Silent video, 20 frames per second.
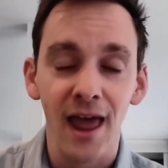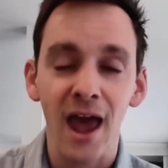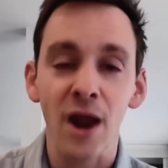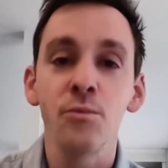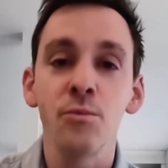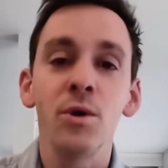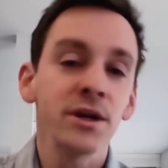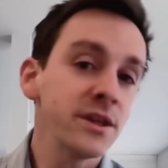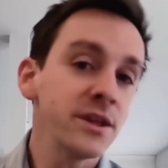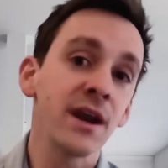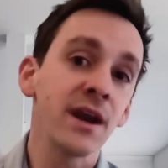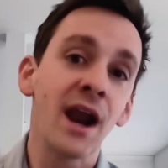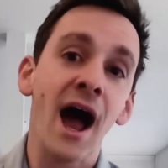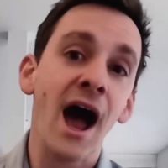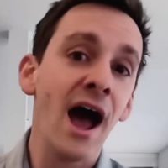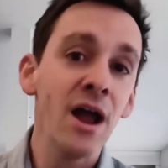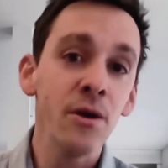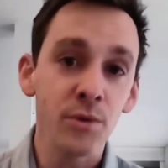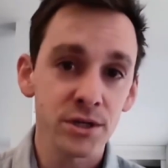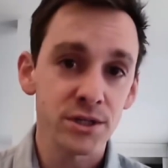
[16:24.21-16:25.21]
And one thing that
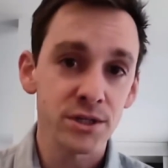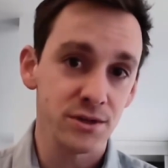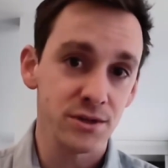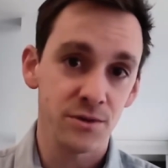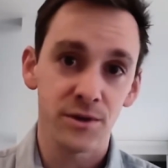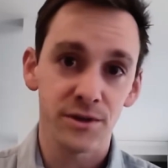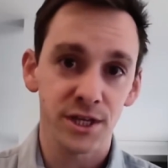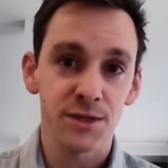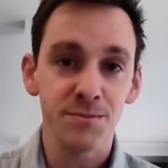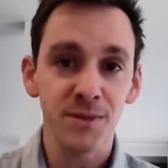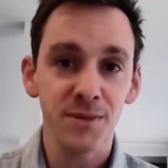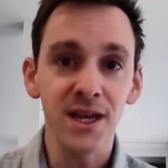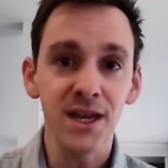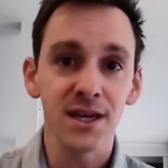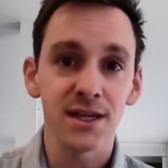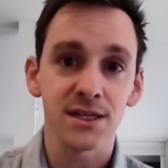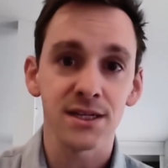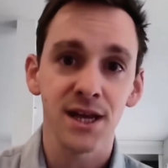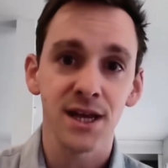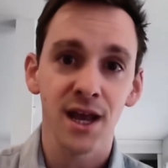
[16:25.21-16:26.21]
I want to do with this
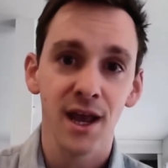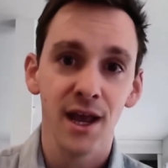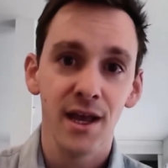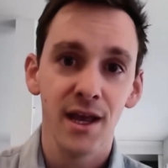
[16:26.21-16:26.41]
piece